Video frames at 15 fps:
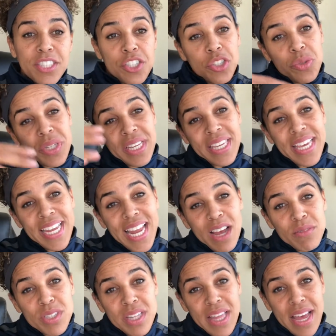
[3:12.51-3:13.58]
that you can get
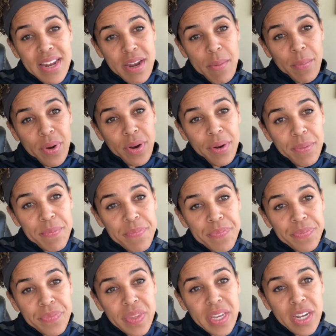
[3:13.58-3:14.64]
out to that number
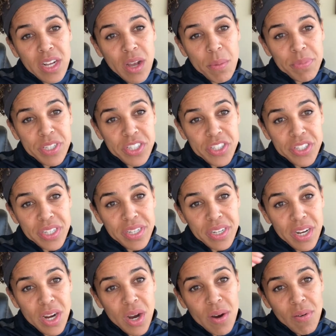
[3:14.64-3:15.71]
in a competition,
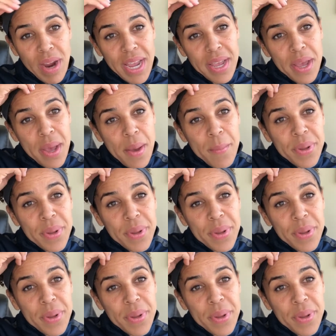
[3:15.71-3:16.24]
right?